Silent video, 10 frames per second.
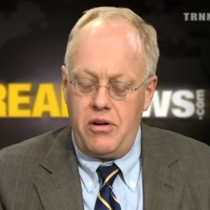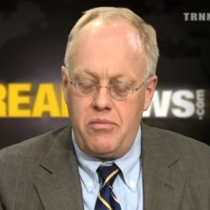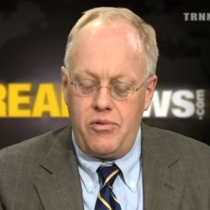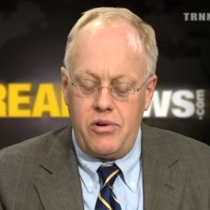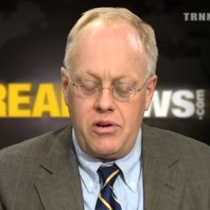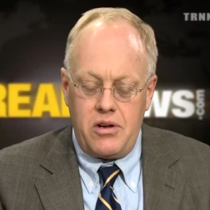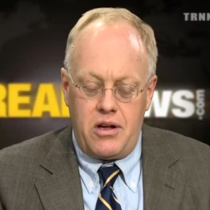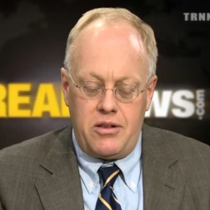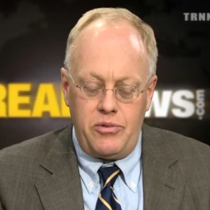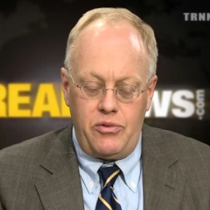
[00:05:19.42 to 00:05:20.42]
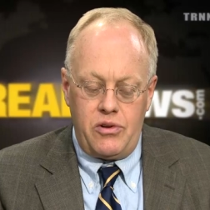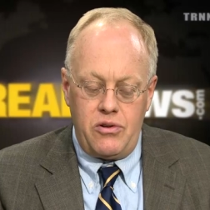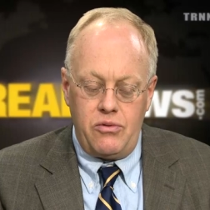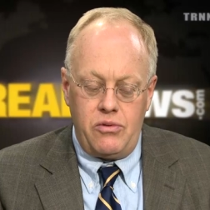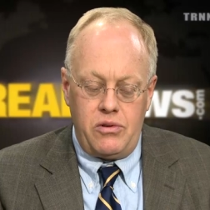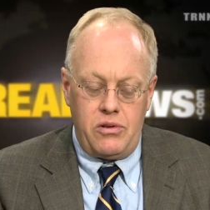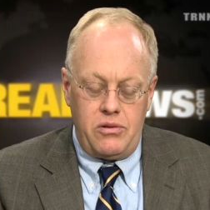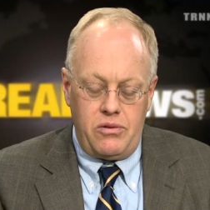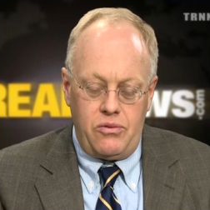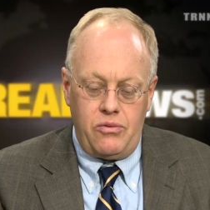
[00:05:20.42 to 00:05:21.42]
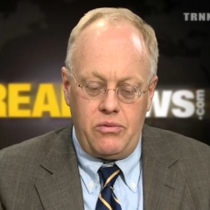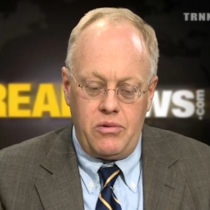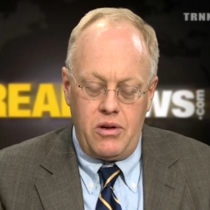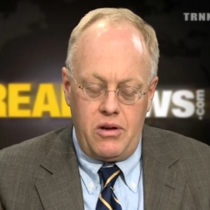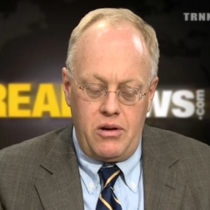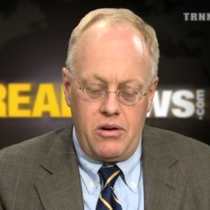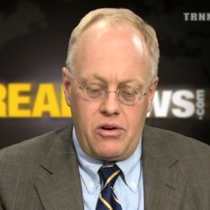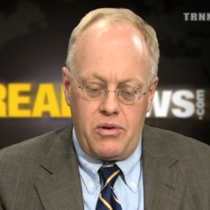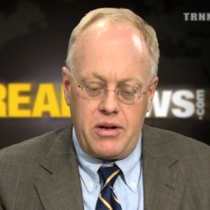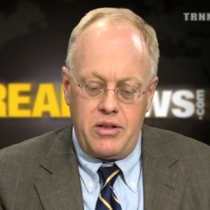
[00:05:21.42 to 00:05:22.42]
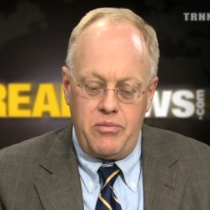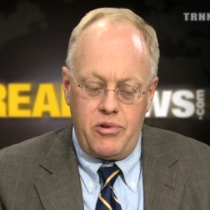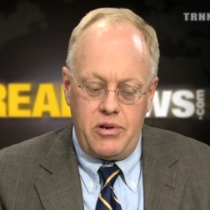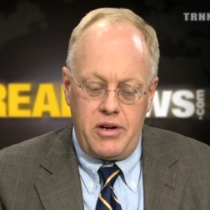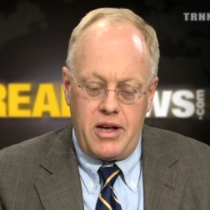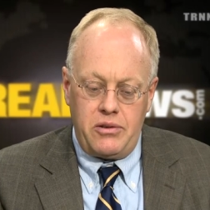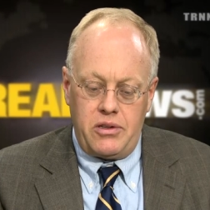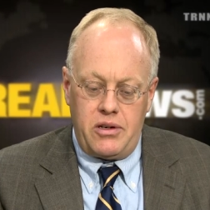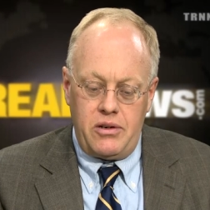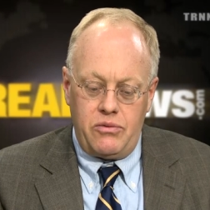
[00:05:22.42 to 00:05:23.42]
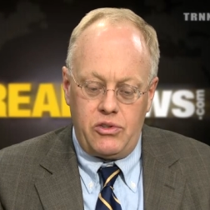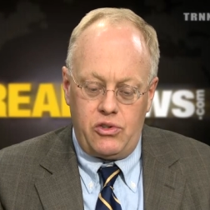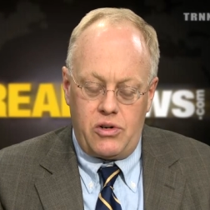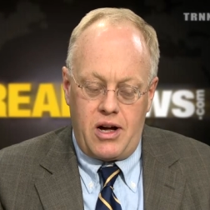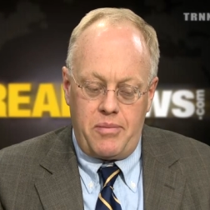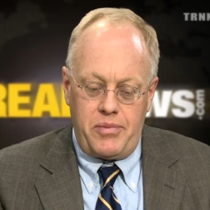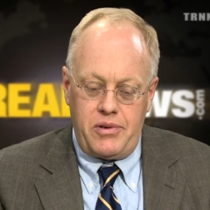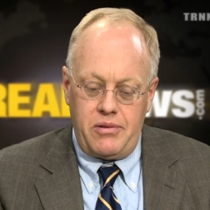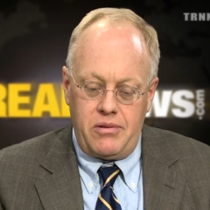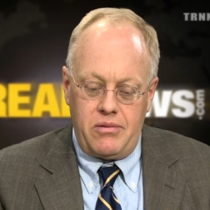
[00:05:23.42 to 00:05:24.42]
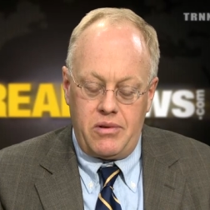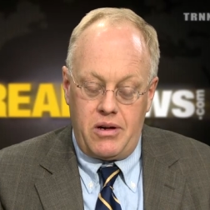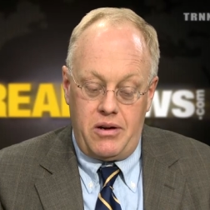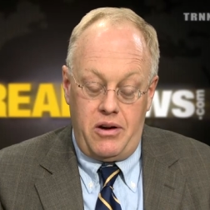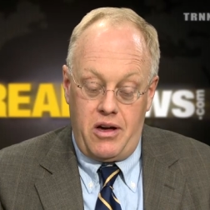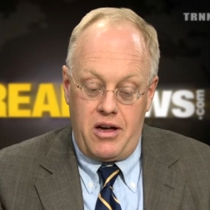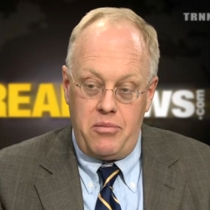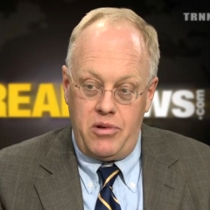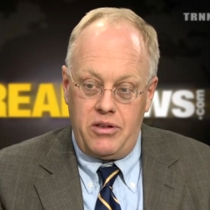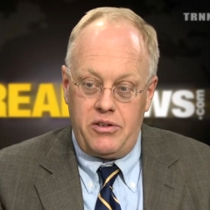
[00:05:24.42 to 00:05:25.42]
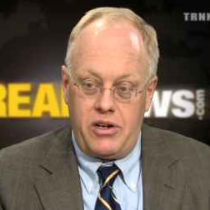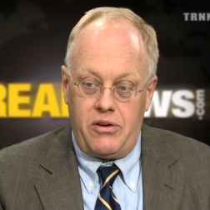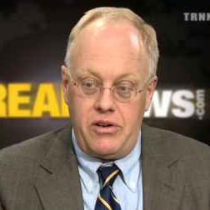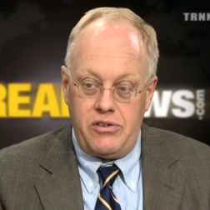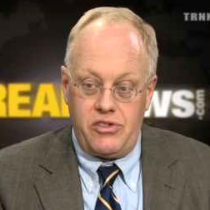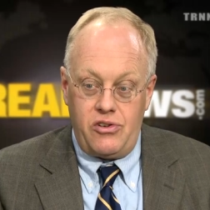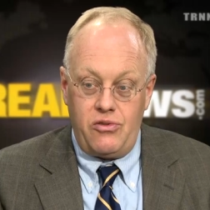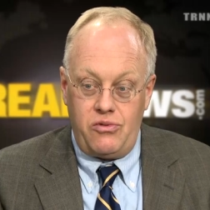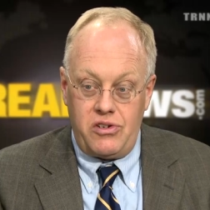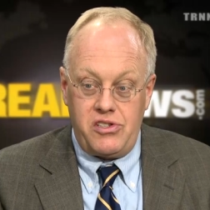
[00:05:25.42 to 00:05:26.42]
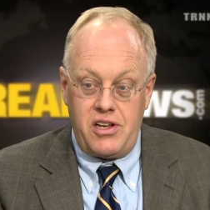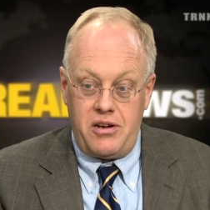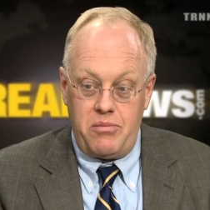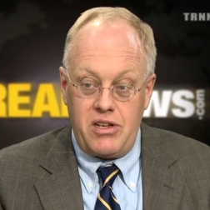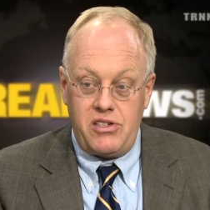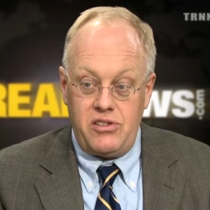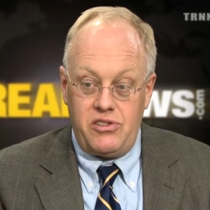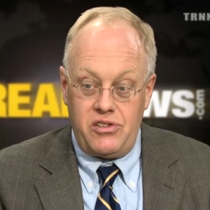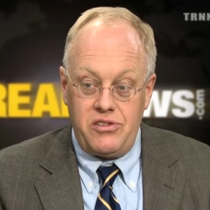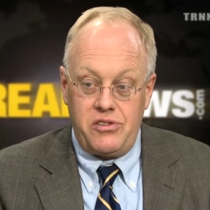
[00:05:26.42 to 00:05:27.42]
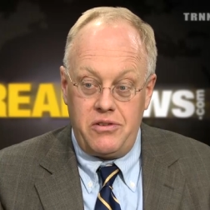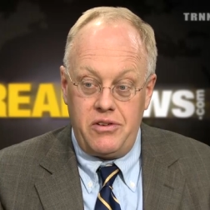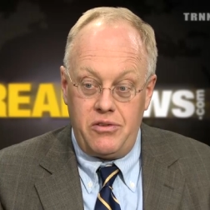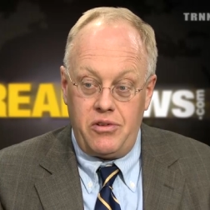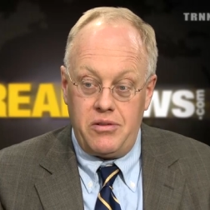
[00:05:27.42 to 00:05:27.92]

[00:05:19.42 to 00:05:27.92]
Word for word: important column you wrote, you correctly pointed out that it was dropped on a non-military zone to send a message to the Soviet Union.